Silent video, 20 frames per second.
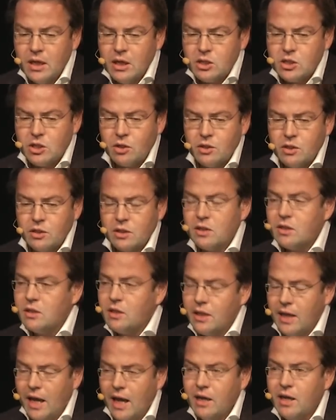So the
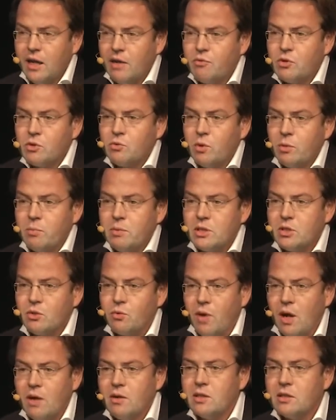caregivers will be
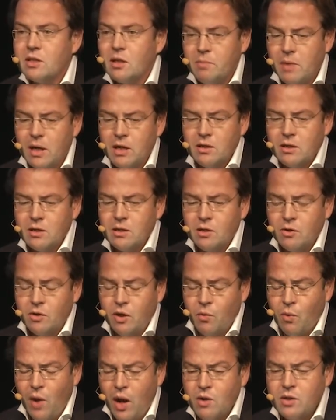surrounded
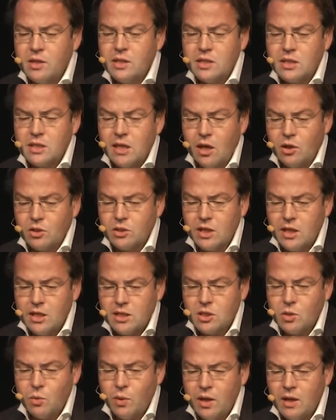around this healthcare
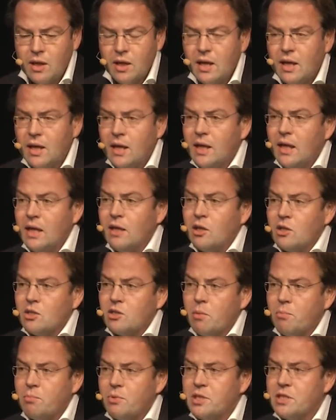square and
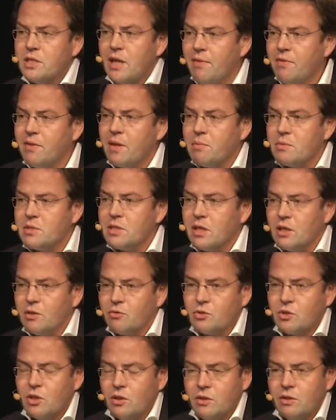also present
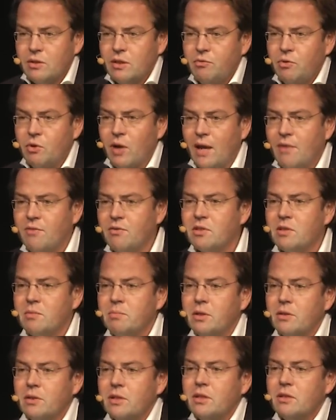themselves. So if you enter the
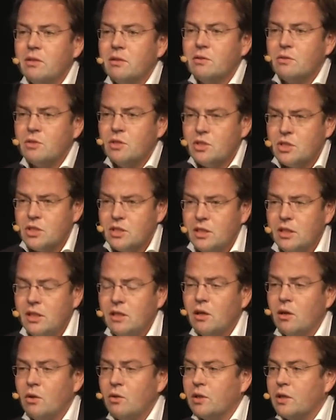building, you
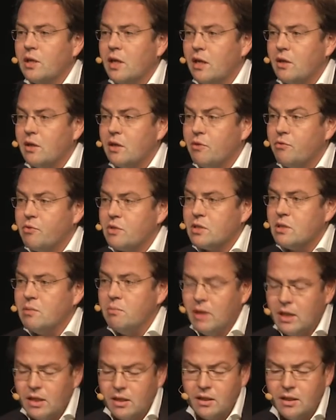see all the caregivers
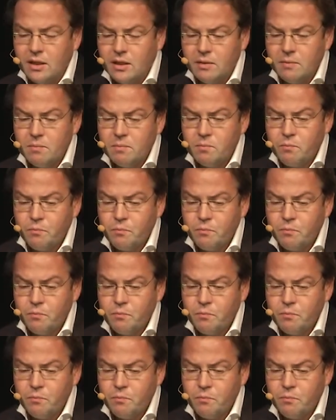immediately.